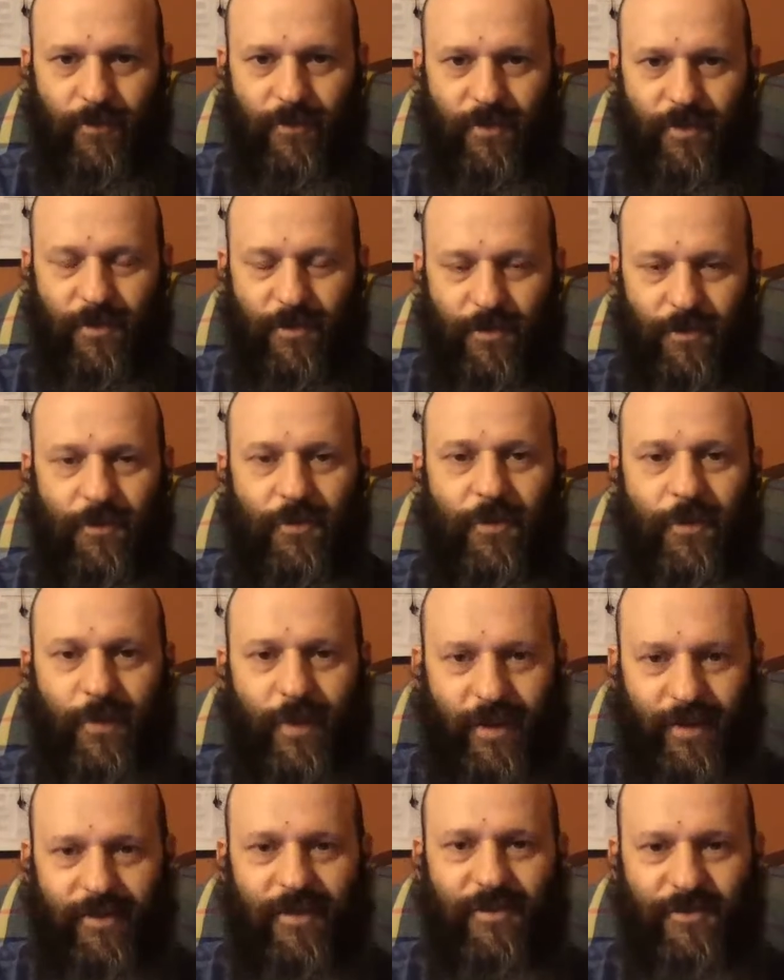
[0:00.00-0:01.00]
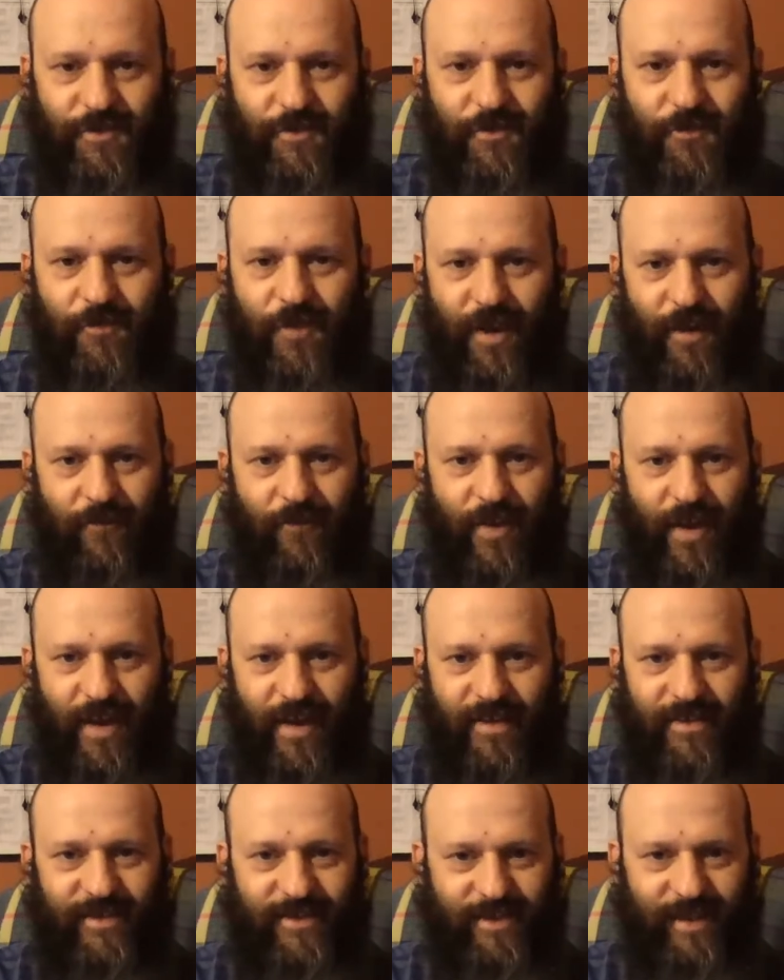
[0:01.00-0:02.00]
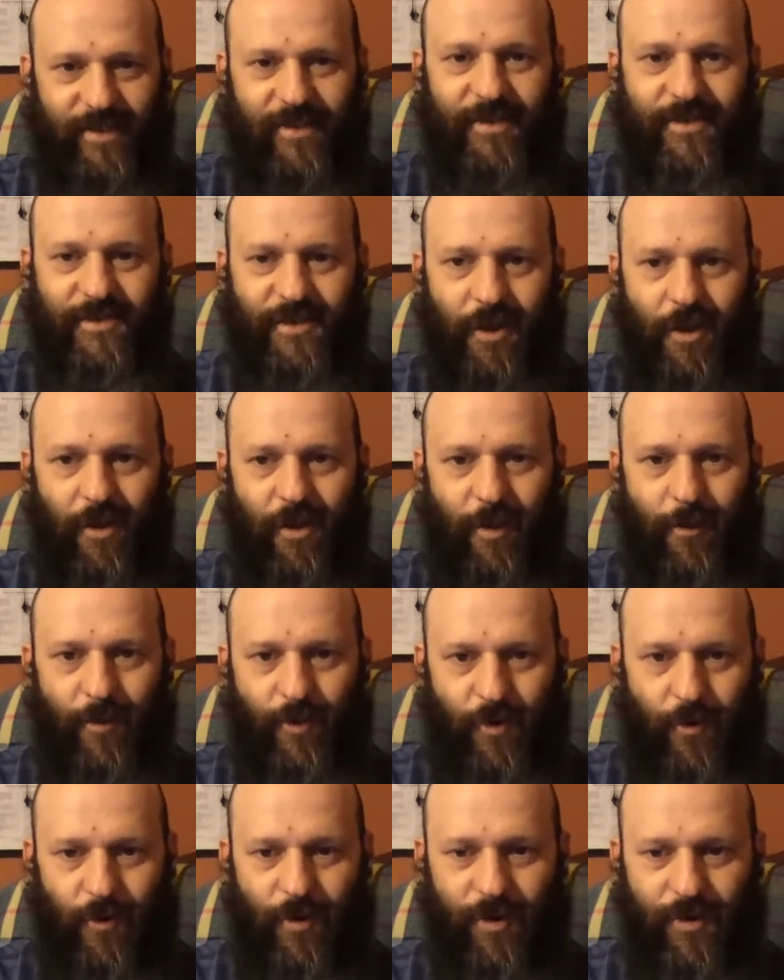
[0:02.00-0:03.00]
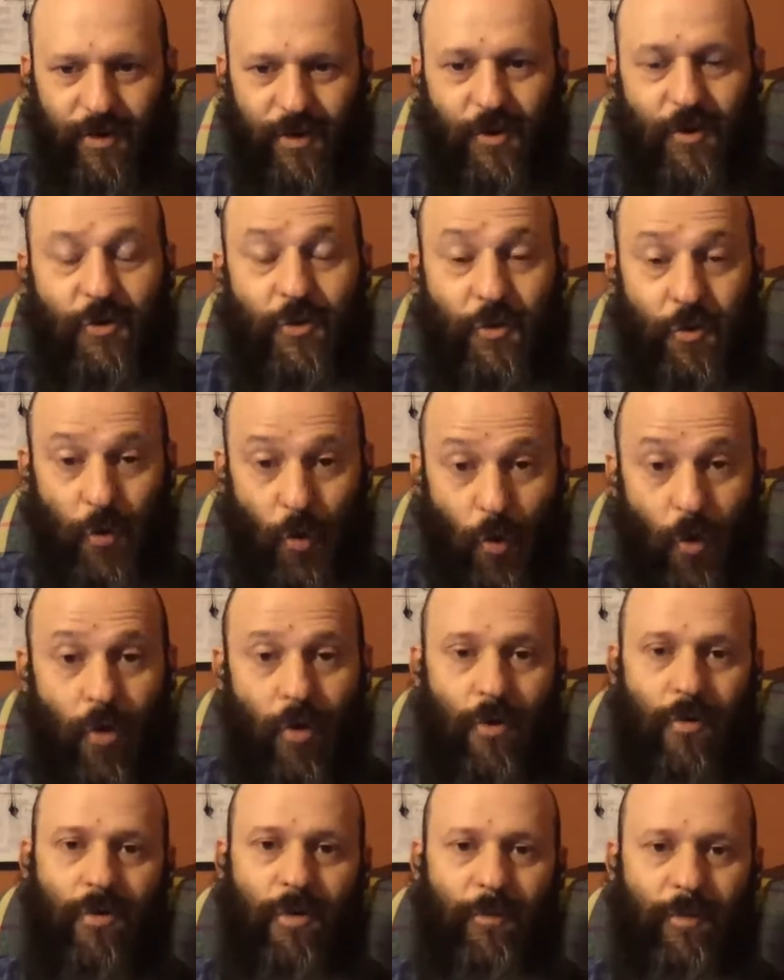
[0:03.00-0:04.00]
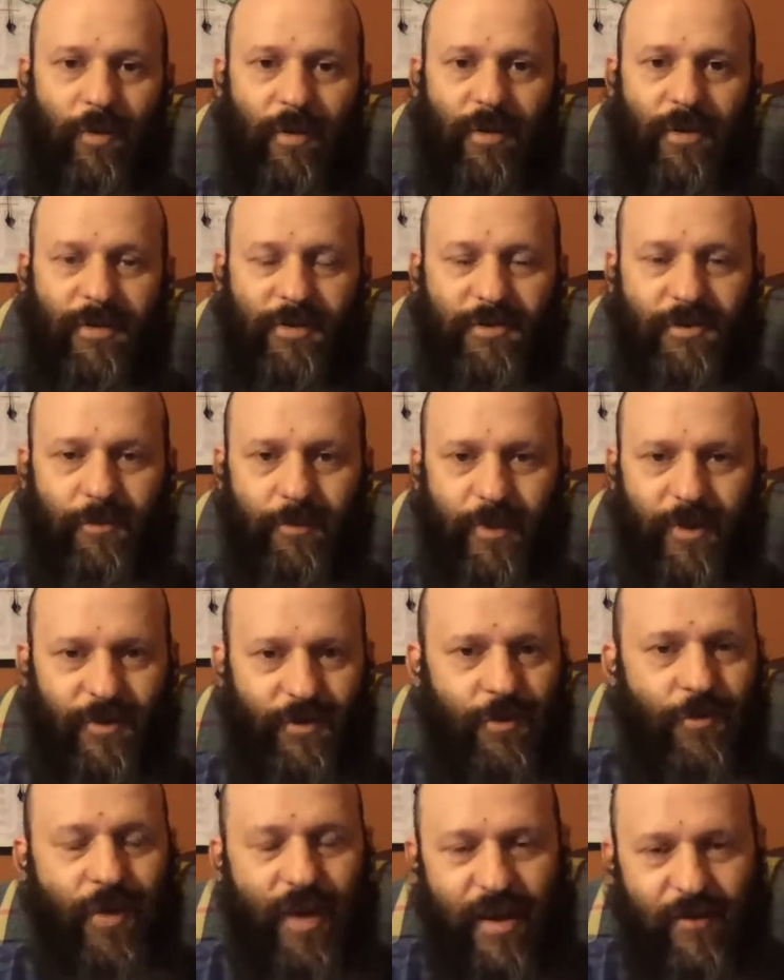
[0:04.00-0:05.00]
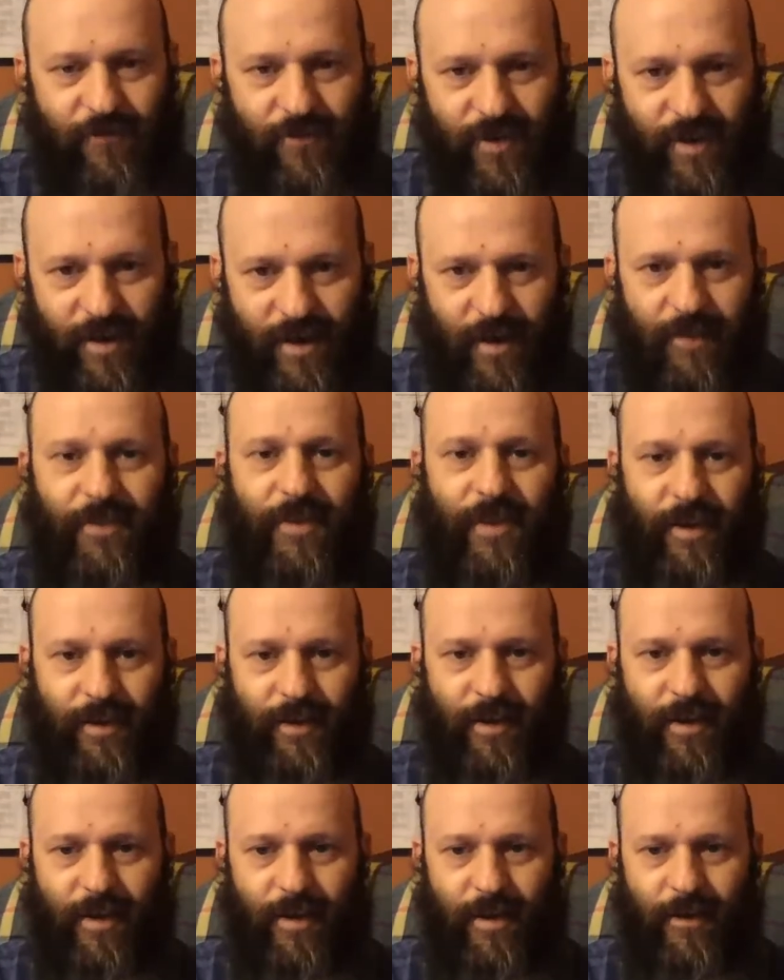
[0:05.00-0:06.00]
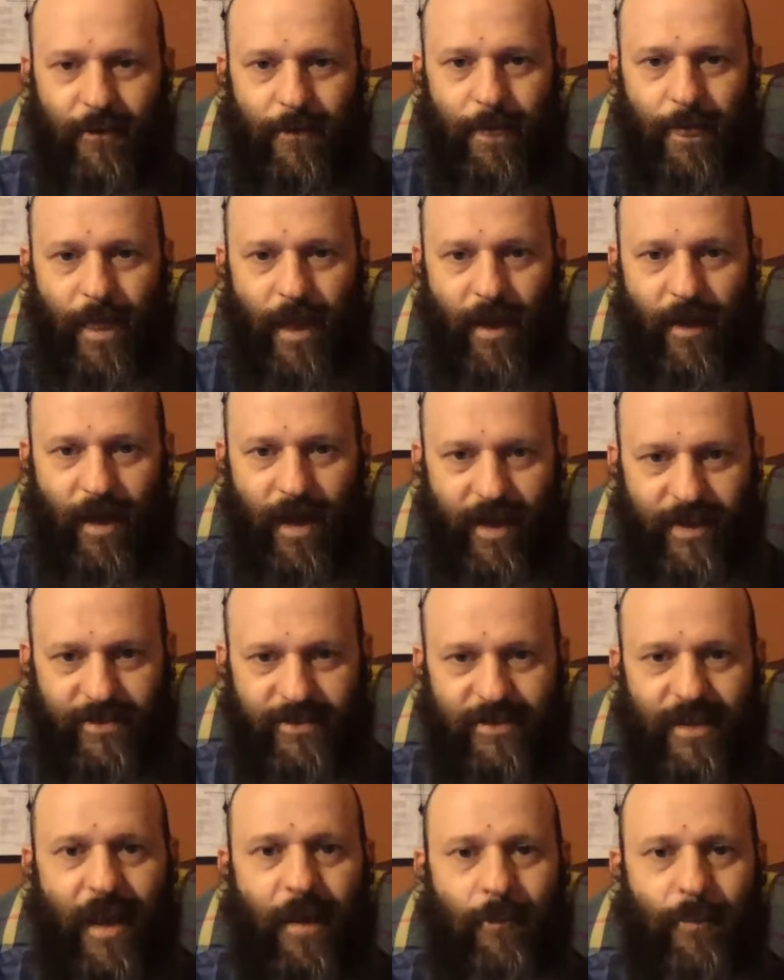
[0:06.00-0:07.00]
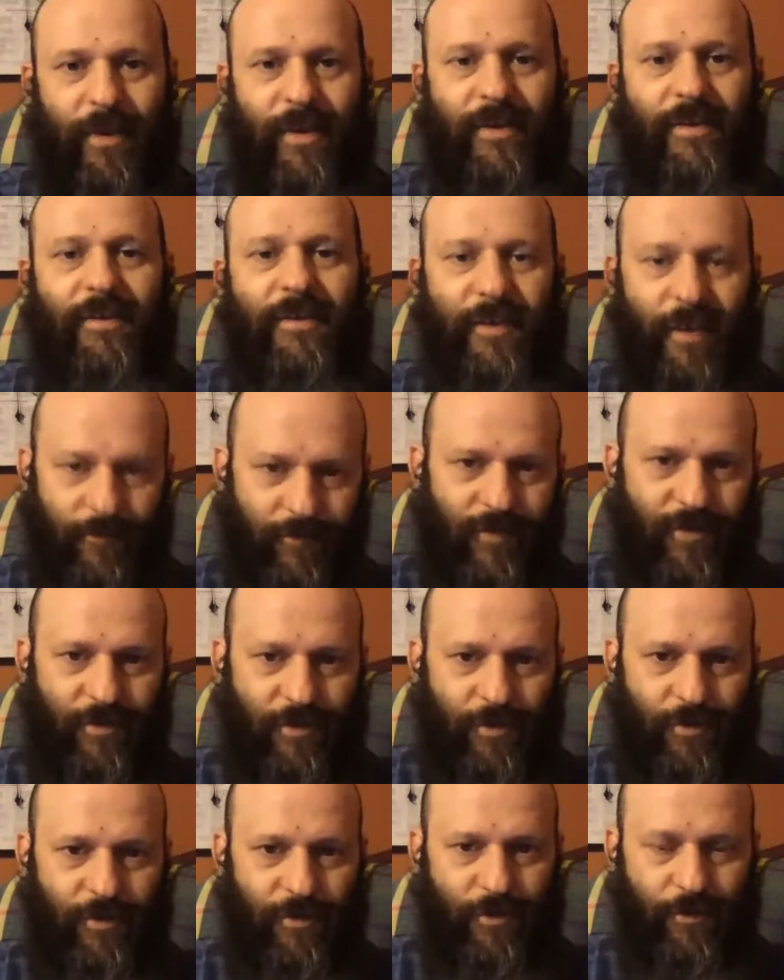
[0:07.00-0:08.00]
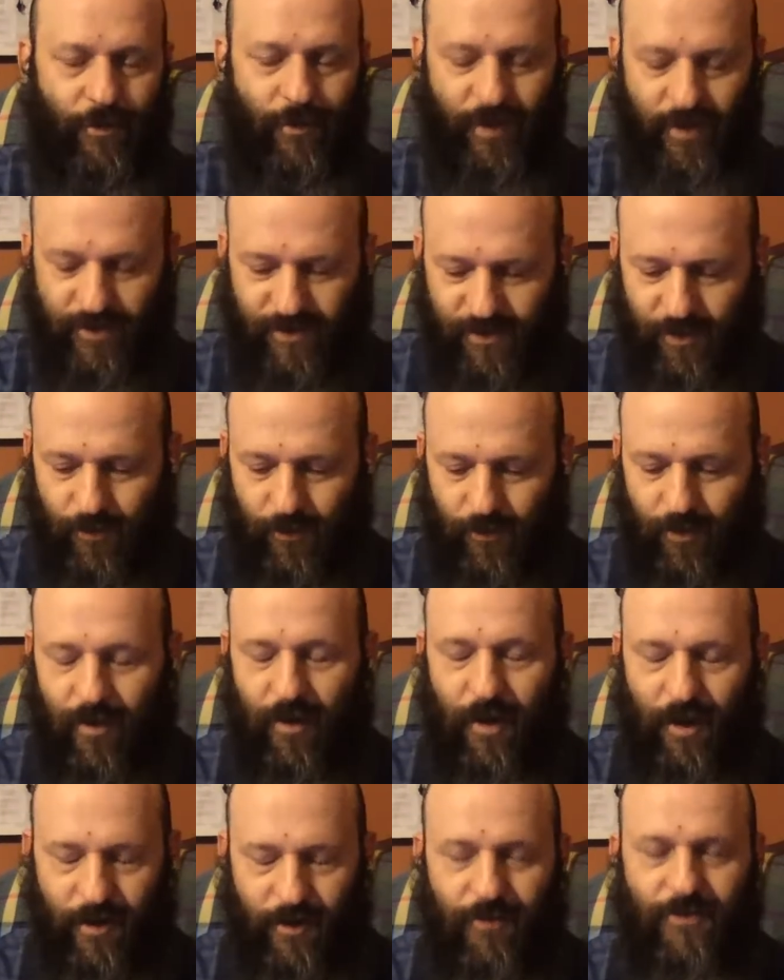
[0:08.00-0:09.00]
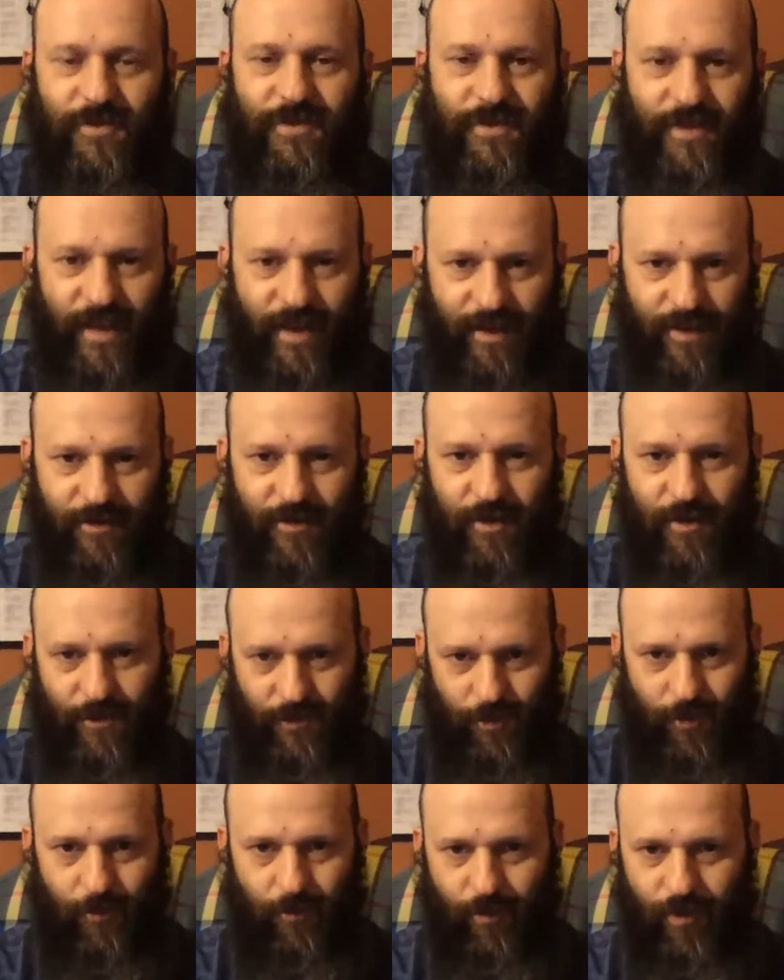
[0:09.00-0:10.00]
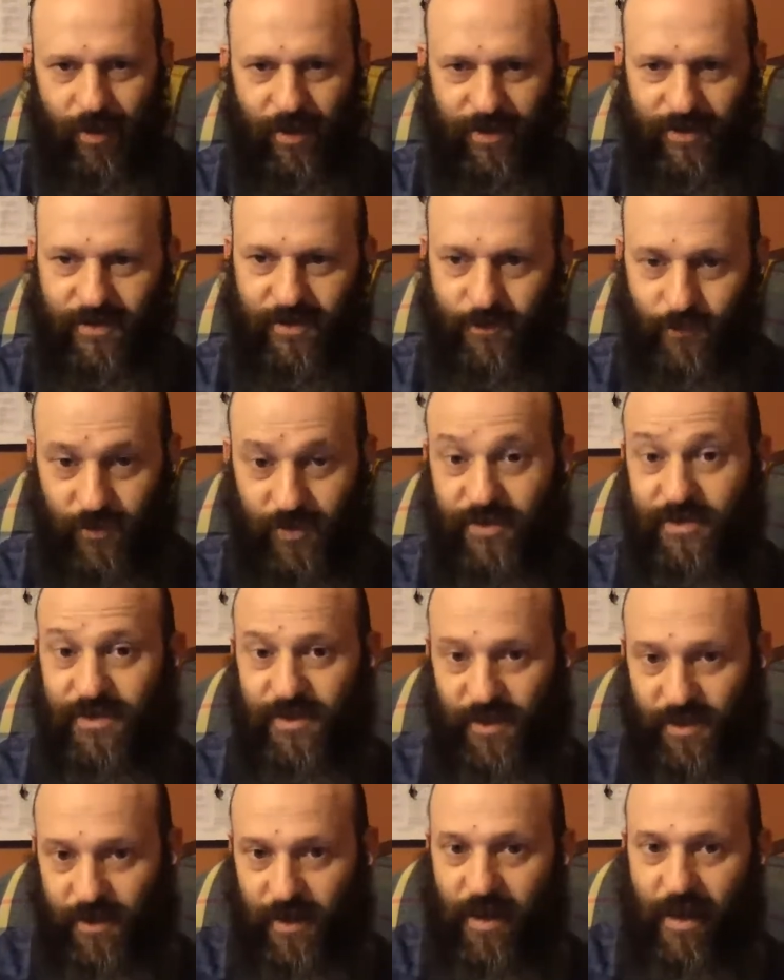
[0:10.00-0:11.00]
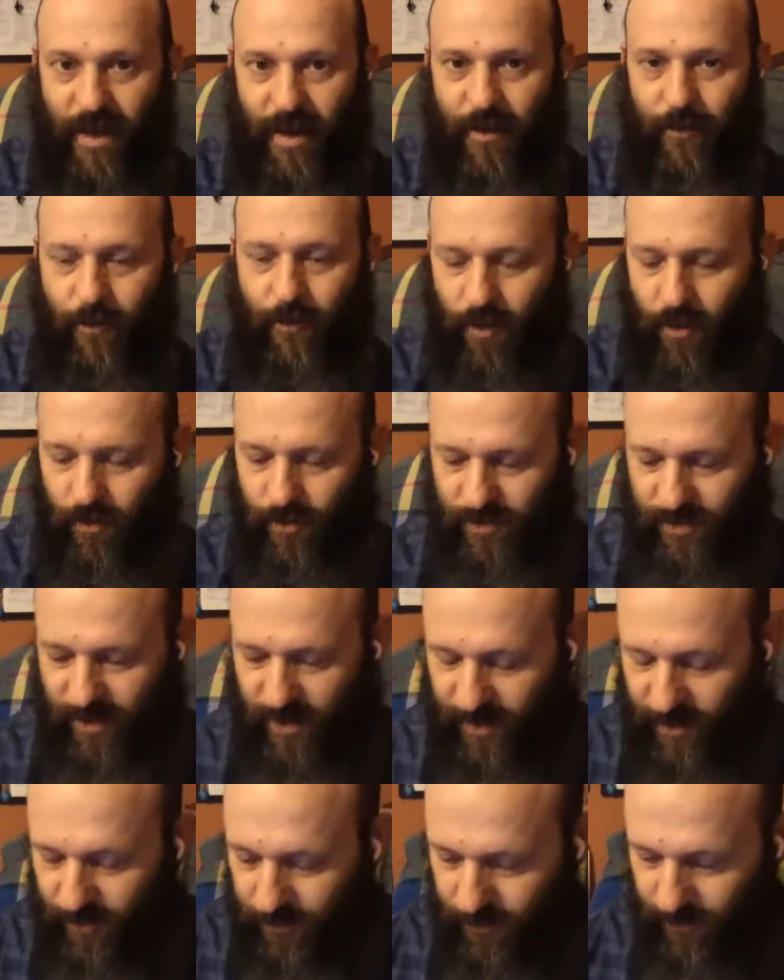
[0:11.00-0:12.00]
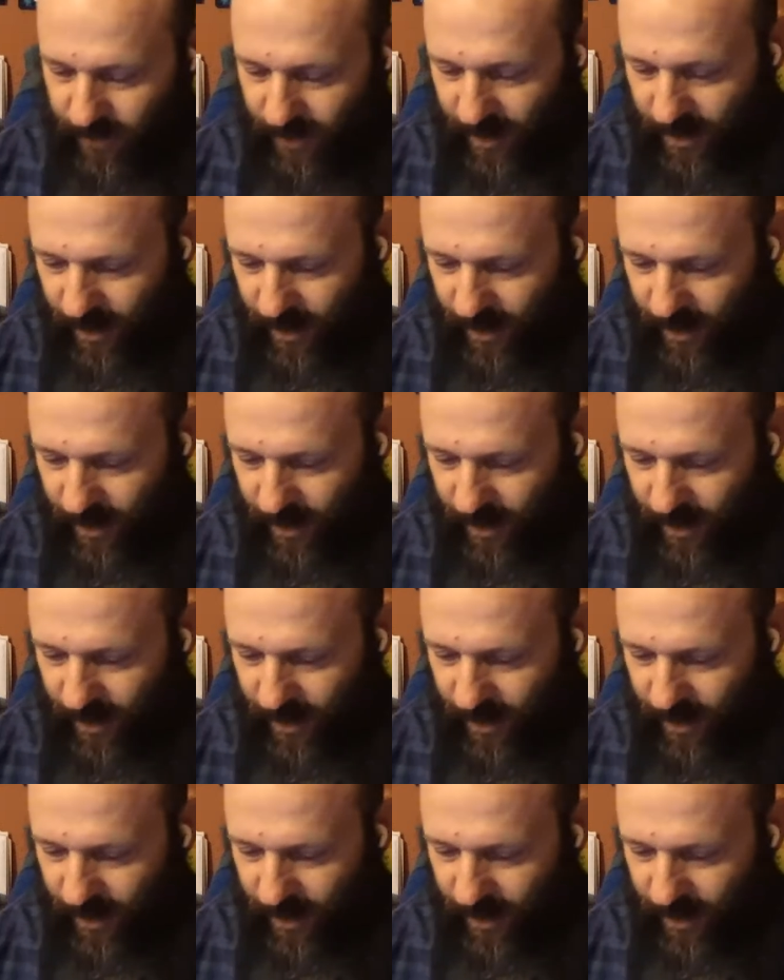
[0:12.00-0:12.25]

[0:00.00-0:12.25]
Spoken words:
You think that you have set this all up according to your own abilities. You have nothing that has not been given to you. So understand your place. And we'd see Paul's later